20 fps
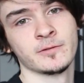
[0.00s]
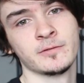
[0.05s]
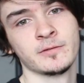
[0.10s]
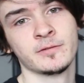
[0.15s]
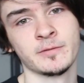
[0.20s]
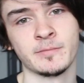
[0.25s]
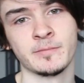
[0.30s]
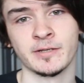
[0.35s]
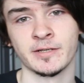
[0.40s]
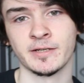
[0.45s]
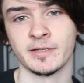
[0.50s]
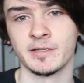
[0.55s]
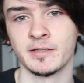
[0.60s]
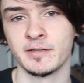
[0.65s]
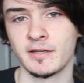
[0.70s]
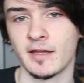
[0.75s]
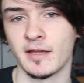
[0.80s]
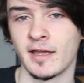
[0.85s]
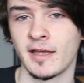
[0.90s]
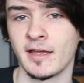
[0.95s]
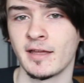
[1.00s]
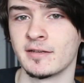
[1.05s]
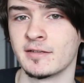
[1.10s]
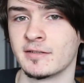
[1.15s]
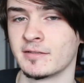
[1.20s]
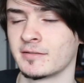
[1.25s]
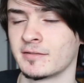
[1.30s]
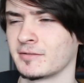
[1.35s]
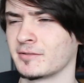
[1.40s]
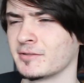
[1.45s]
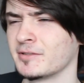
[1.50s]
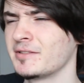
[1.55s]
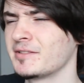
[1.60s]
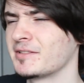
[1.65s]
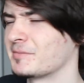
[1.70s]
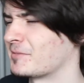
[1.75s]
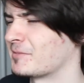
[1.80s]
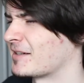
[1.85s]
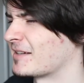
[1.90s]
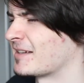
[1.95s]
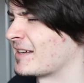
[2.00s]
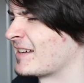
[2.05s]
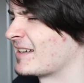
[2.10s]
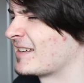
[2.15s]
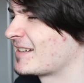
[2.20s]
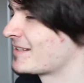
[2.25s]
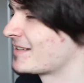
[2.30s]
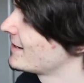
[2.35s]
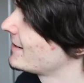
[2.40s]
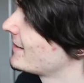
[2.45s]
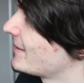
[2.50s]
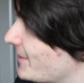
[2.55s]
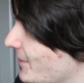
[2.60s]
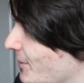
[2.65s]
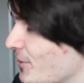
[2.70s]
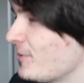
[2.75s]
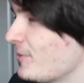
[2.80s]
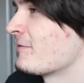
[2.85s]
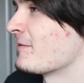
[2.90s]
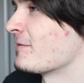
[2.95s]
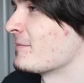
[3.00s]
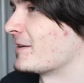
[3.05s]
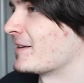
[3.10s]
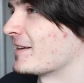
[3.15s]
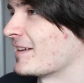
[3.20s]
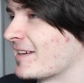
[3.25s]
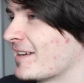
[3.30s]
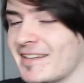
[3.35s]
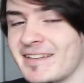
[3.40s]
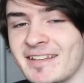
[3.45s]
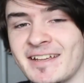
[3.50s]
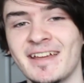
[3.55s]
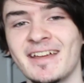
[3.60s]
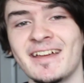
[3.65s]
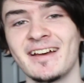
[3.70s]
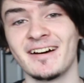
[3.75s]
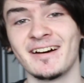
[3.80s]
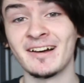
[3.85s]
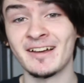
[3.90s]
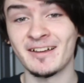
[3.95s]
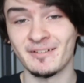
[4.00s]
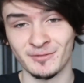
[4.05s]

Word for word: under my head under my head over my head i